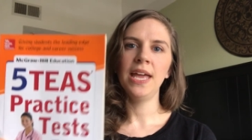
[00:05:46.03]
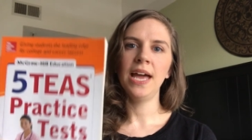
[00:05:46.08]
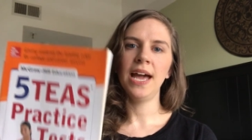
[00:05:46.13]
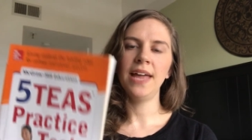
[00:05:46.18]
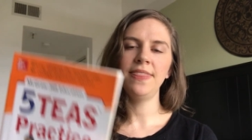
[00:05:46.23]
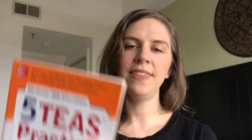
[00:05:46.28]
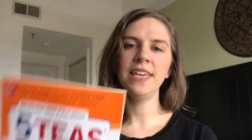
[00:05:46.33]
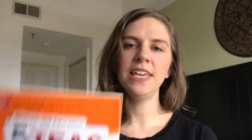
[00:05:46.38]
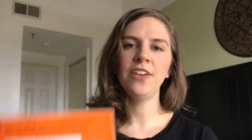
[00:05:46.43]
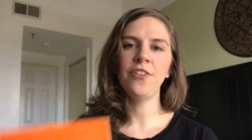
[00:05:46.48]
I
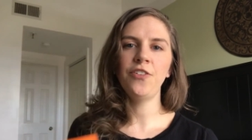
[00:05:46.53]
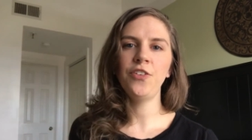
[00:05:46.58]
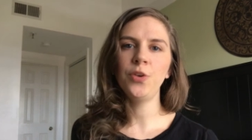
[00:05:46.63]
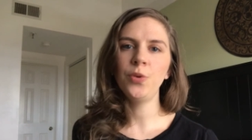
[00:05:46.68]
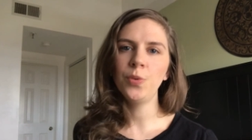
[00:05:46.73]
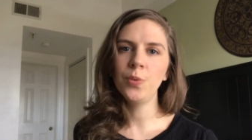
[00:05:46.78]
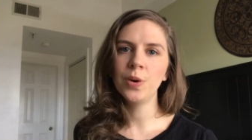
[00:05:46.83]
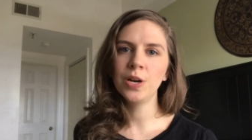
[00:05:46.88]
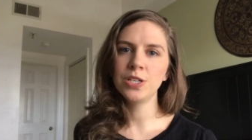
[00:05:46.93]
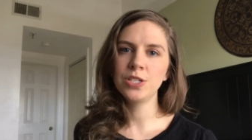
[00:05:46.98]
think if
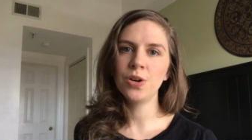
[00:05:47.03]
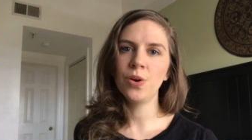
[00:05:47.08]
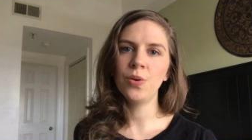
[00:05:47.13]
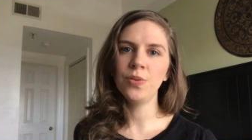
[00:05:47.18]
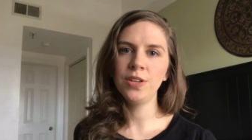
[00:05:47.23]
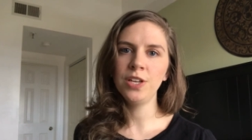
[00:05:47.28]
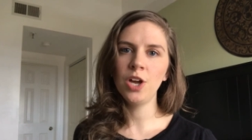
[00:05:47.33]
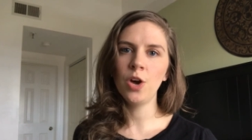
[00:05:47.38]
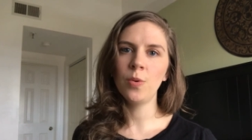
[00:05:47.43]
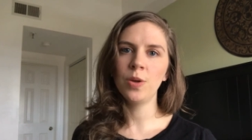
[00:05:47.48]
you were to
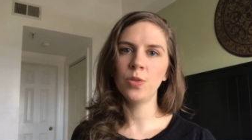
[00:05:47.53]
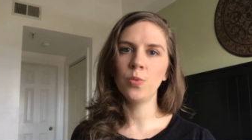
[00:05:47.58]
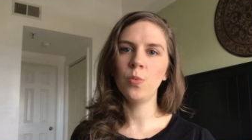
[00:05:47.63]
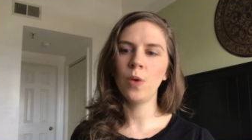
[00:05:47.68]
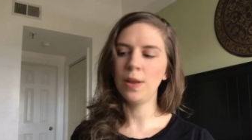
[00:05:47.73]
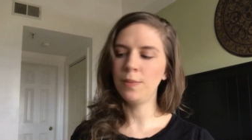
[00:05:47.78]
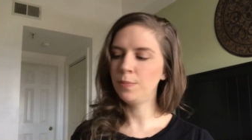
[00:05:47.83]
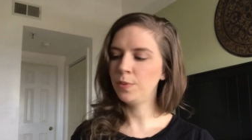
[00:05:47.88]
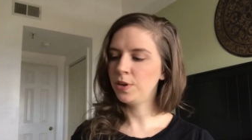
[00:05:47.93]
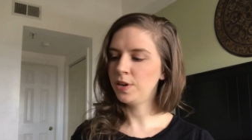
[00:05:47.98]
only go with
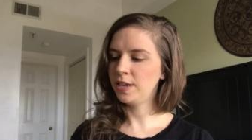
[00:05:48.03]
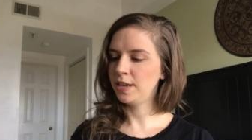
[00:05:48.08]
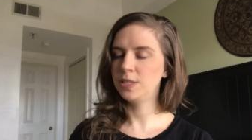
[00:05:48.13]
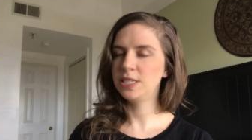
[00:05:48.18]
one book,